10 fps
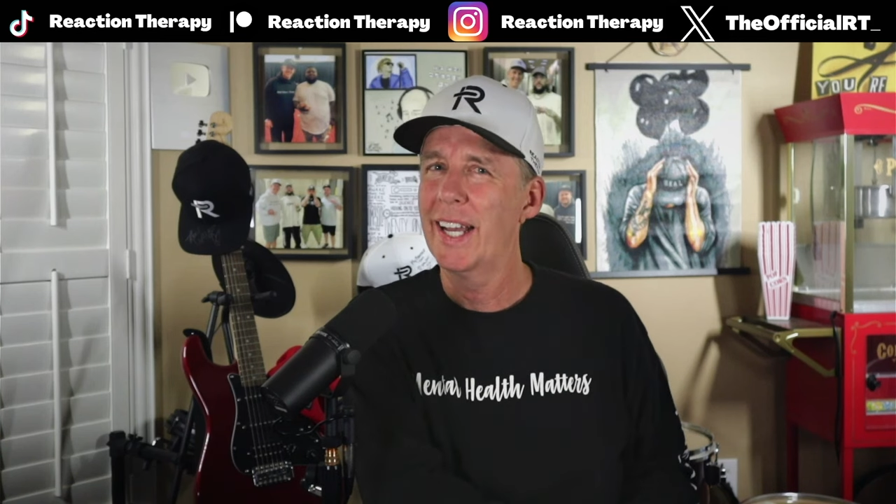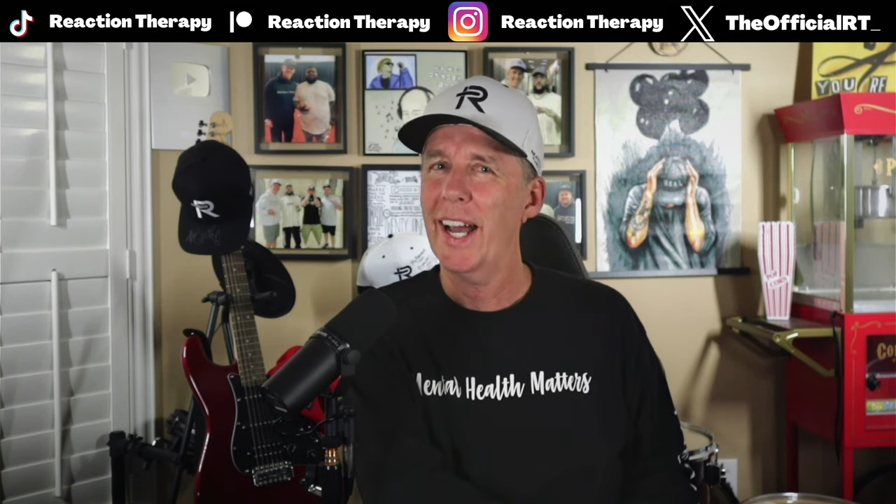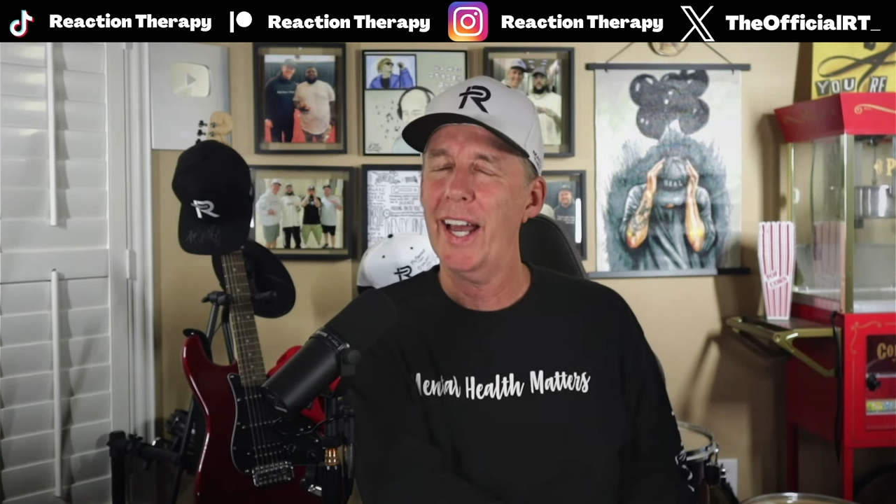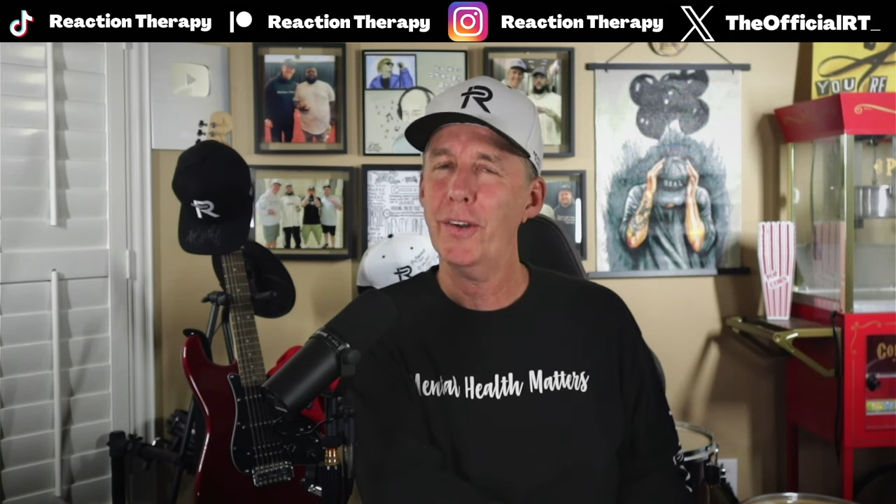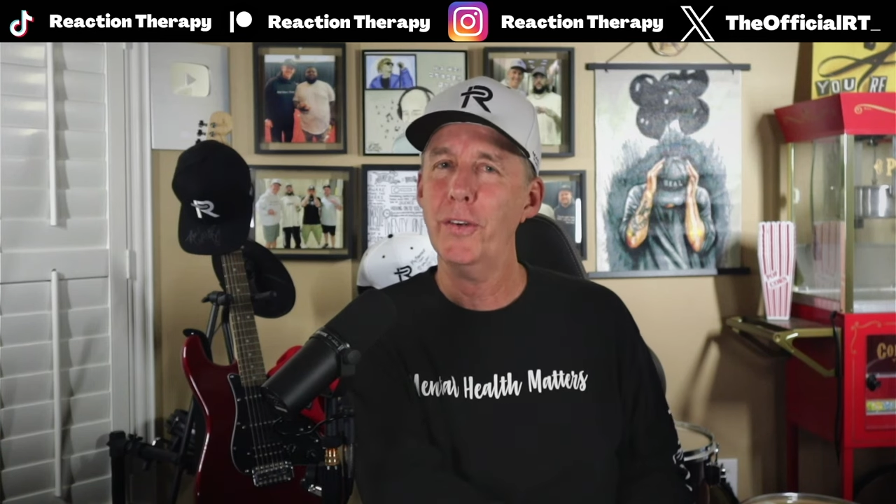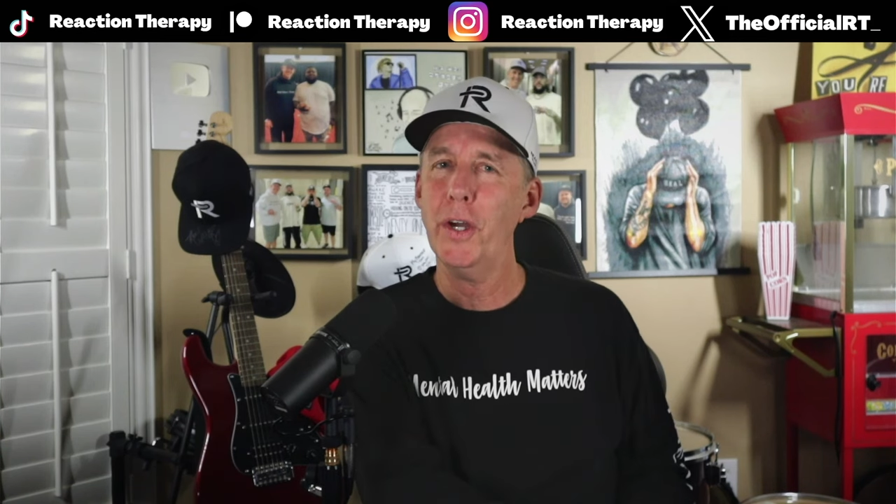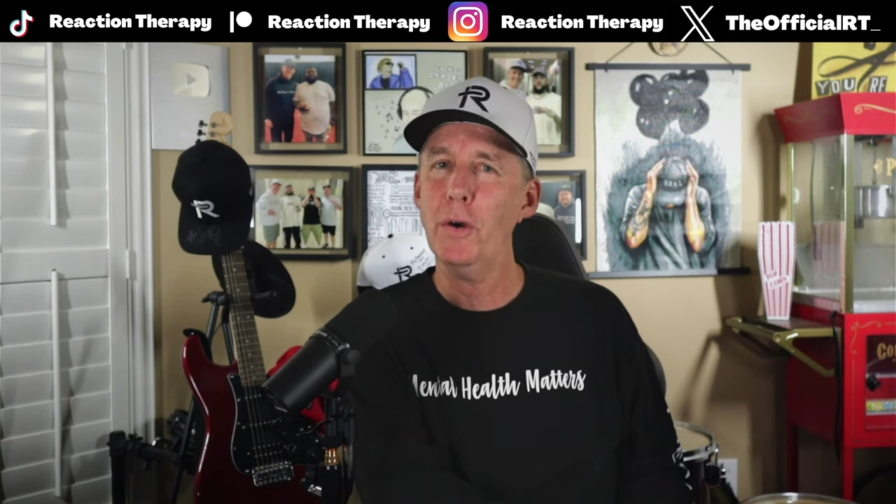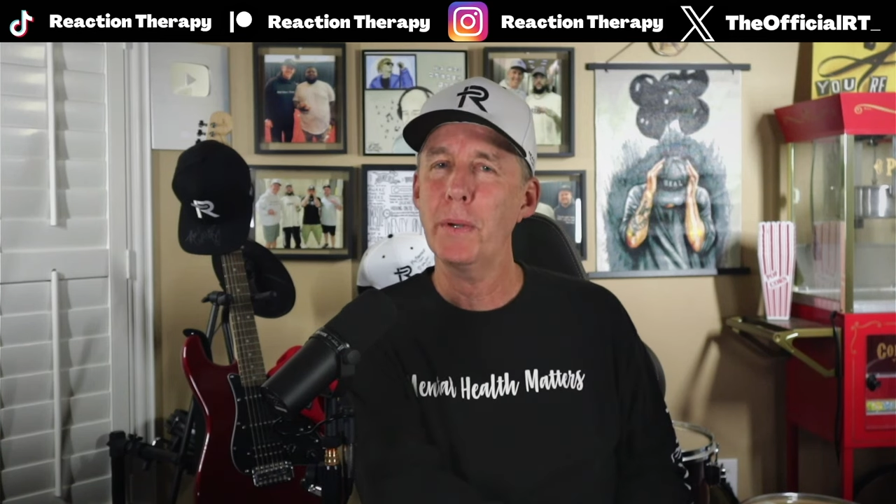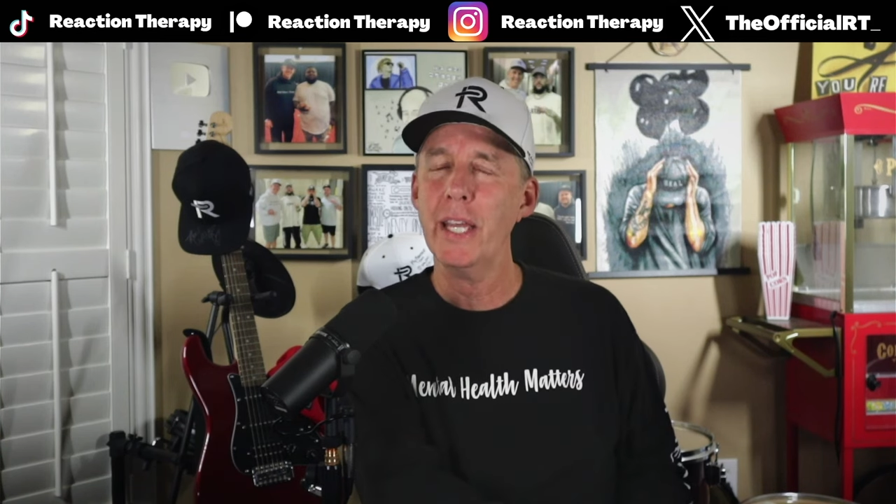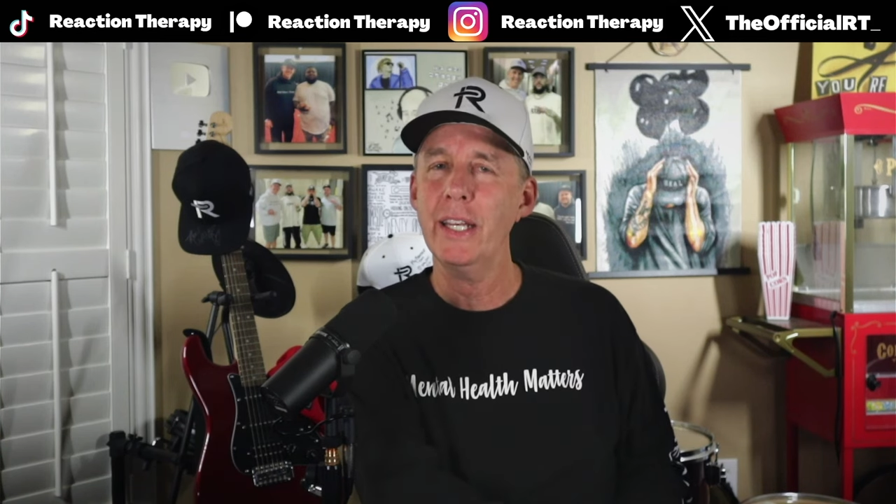I don't
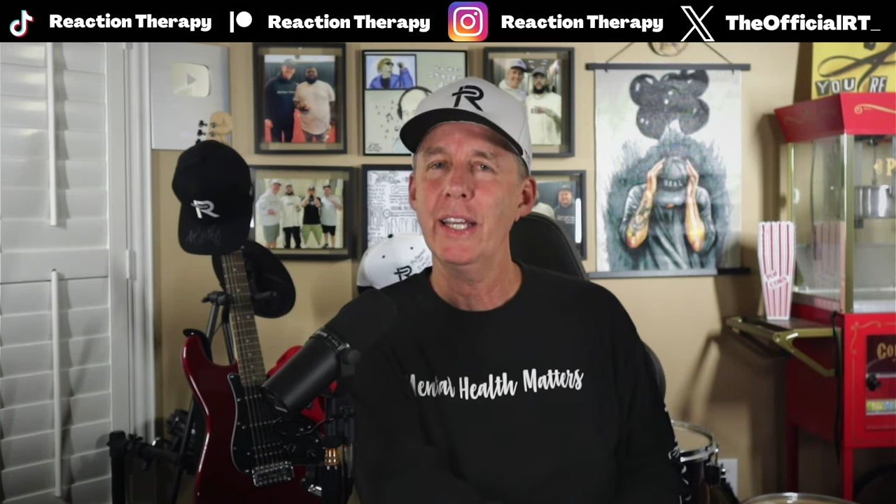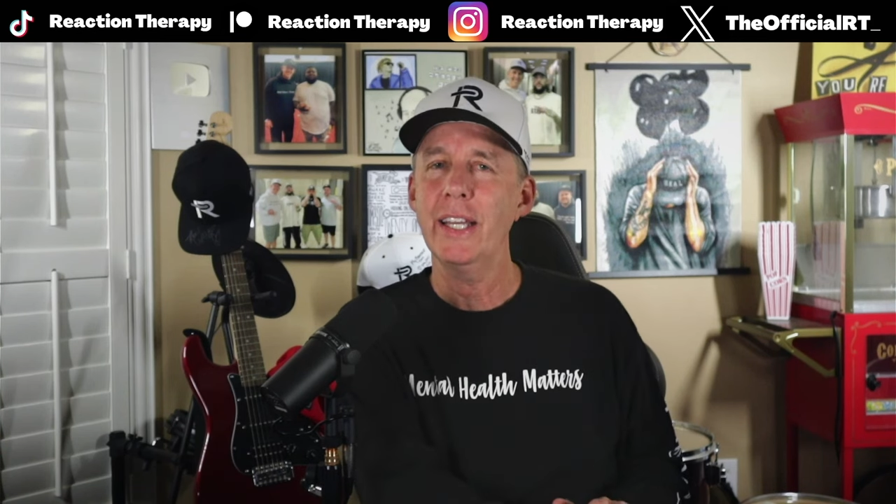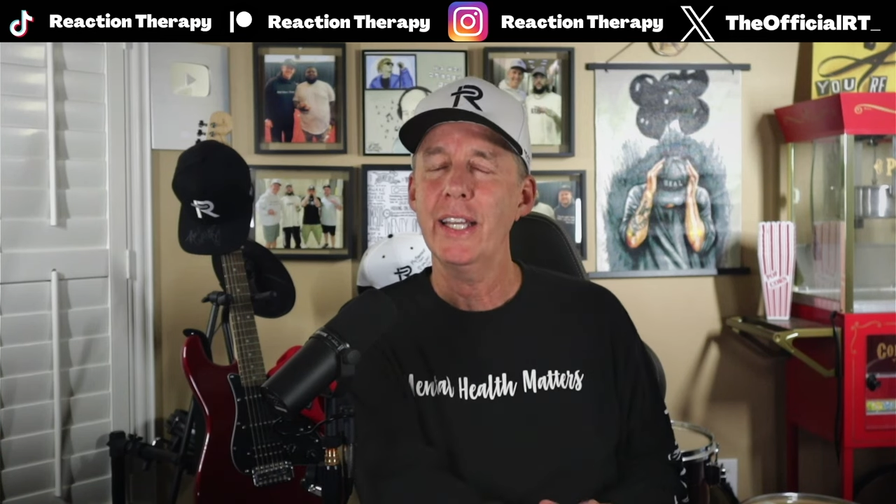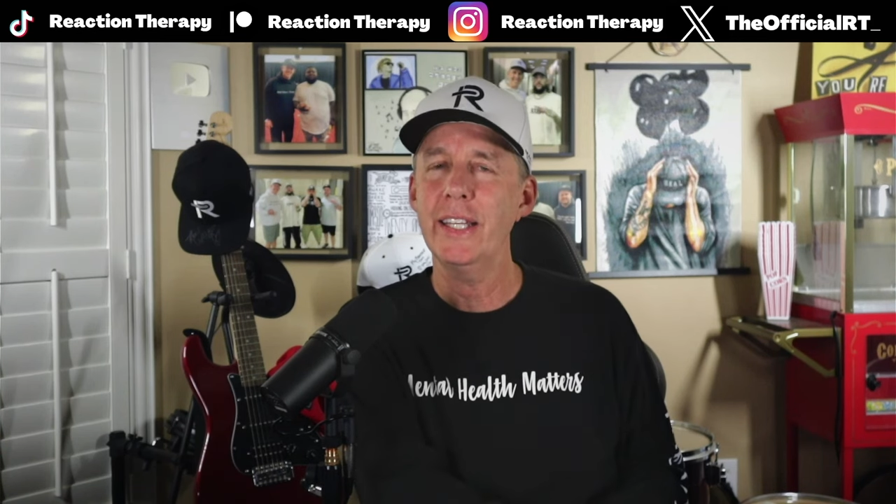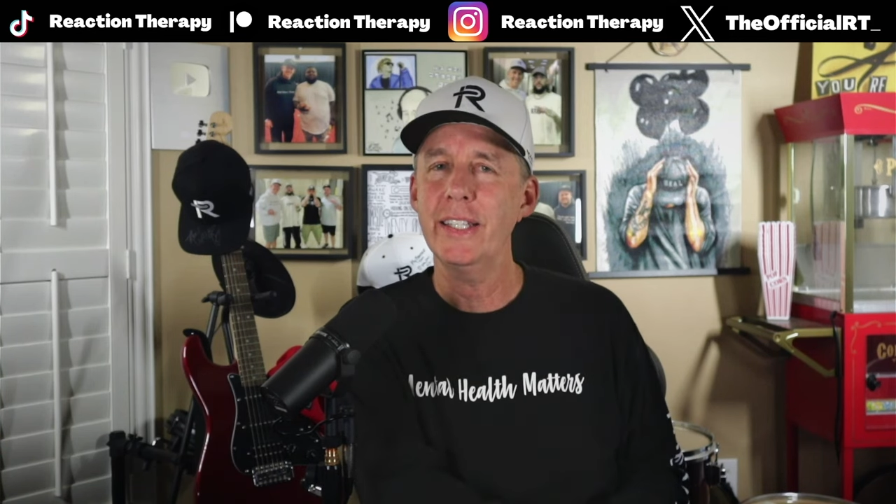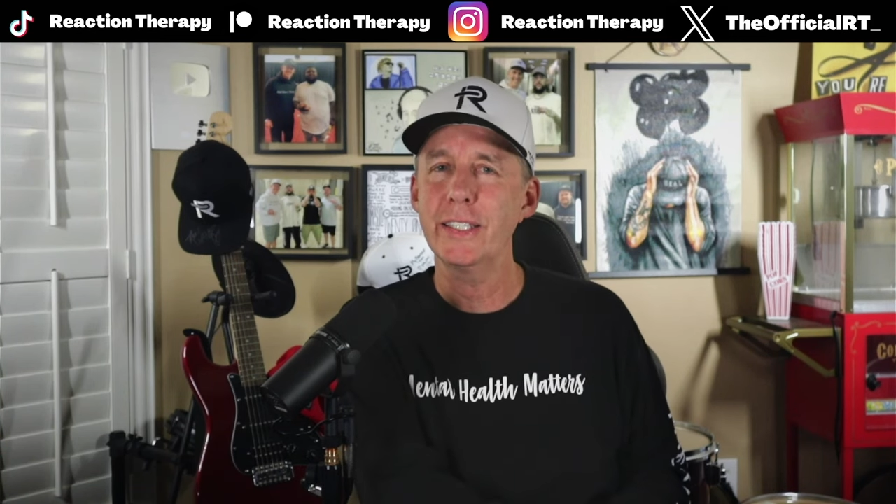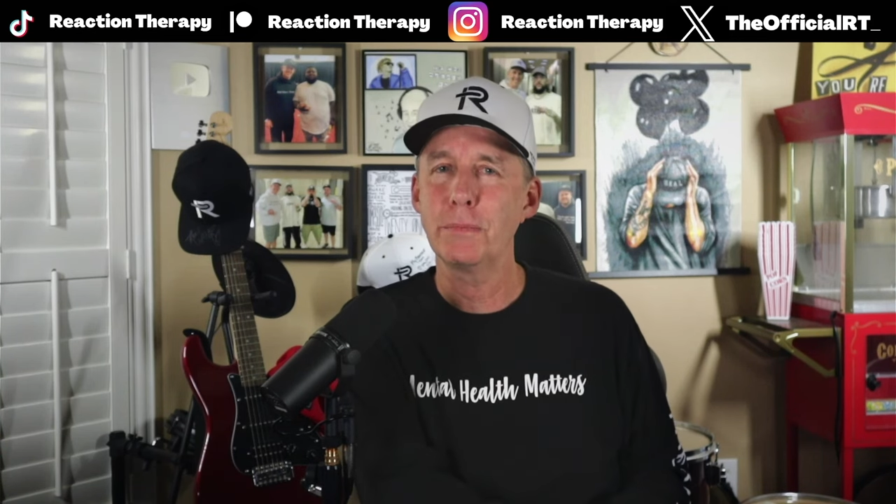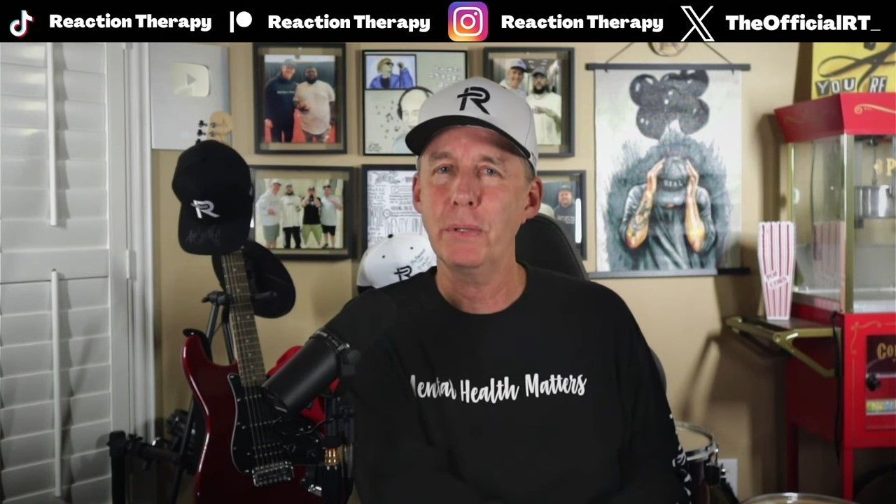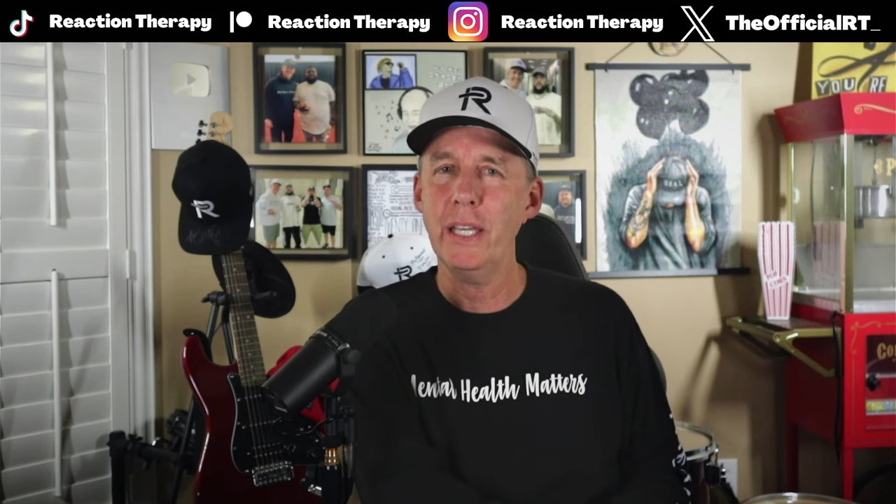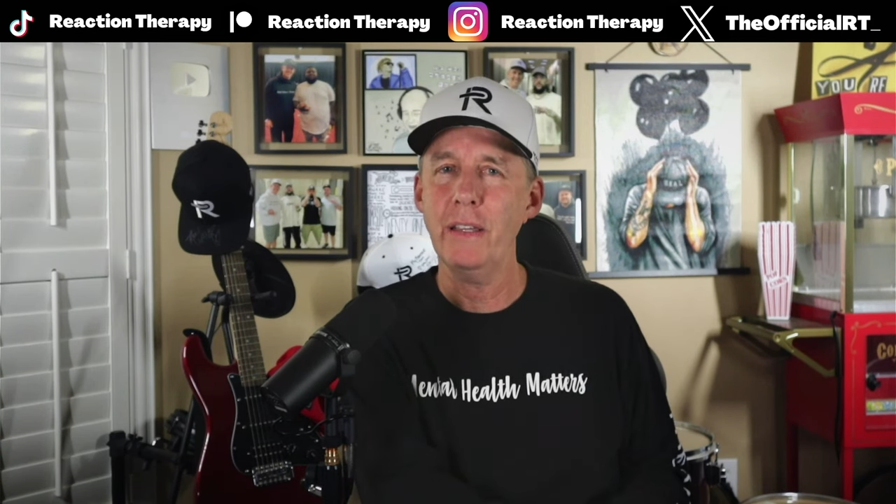know, man. And in this
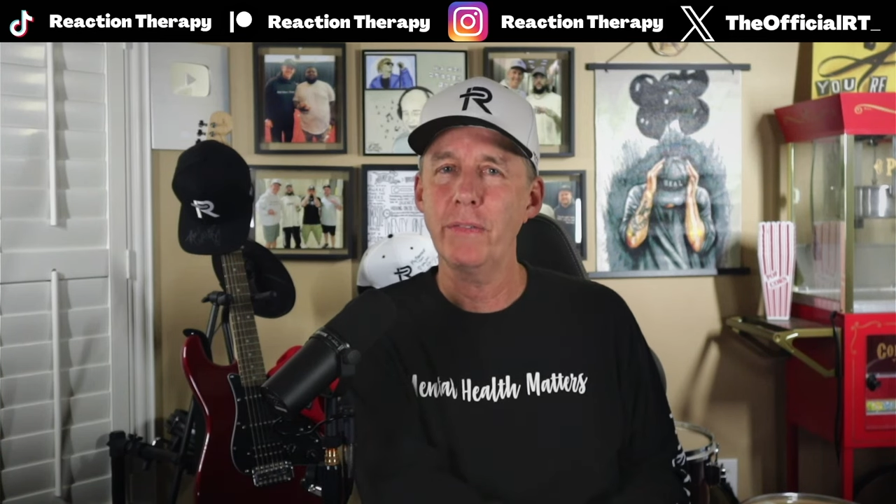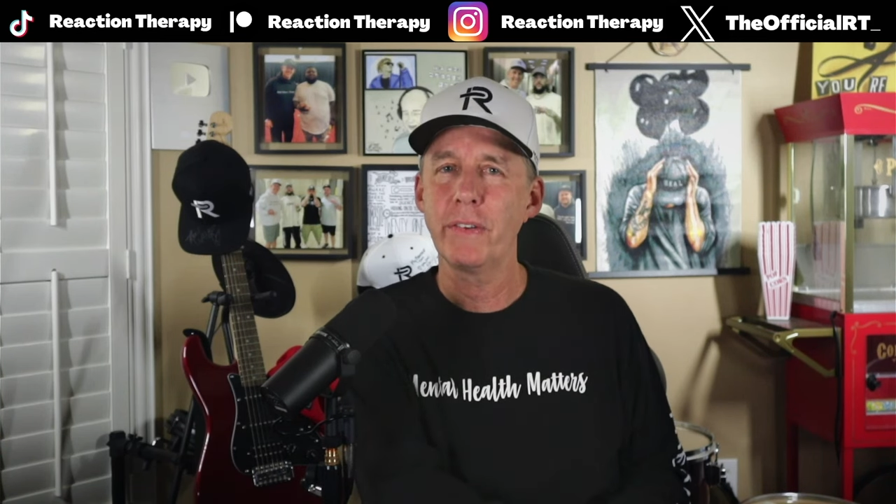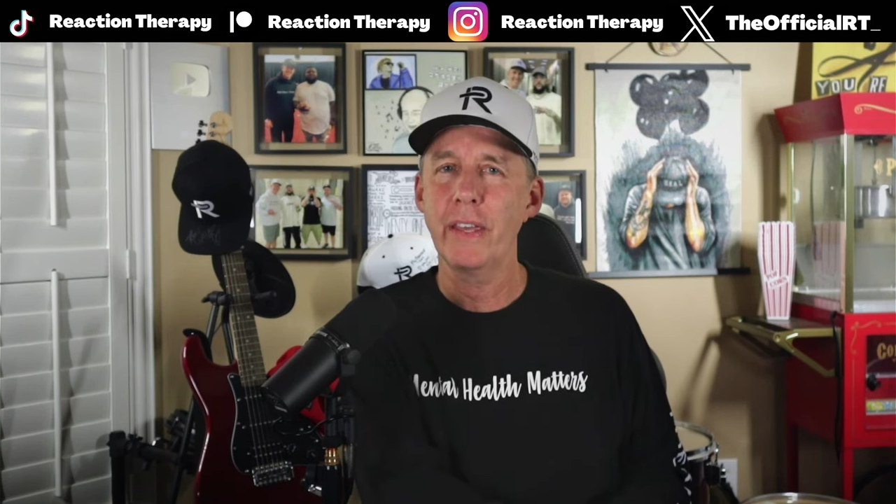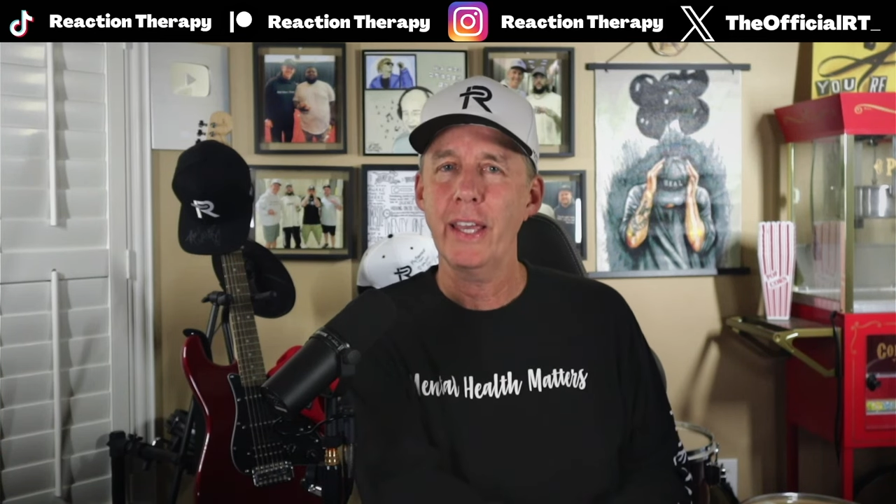beef,